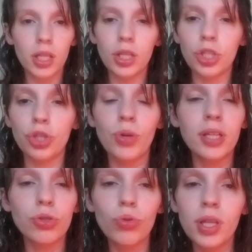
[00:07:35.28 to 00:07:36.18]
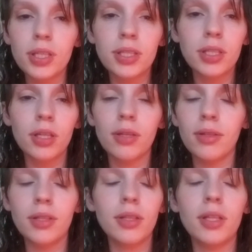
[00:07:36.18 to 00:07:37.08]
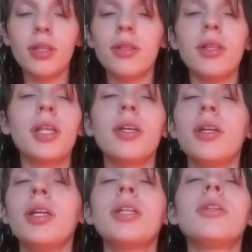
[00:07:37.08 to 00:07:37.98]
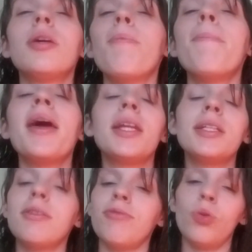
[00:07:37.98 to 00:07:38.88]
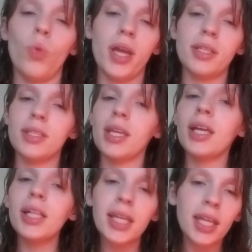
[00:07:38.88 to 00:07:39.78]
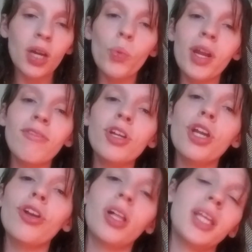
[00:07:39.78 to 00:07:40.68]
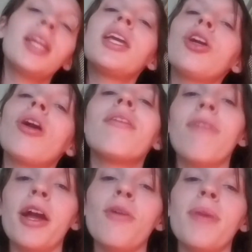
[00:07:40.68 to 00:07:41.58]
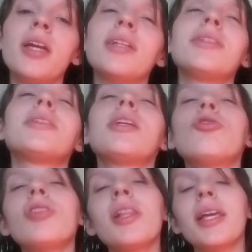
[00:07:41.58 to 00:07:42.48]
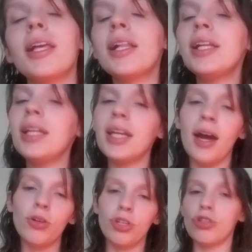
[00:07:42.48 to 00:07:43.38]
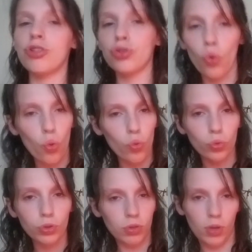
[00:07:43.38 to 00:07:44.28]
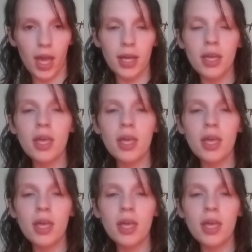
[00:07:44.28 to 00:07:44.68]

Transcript: You can do this in many different ways. Cleaning, whenever you're cleaning your environment, it's essentially like cleaning out your soul, okay?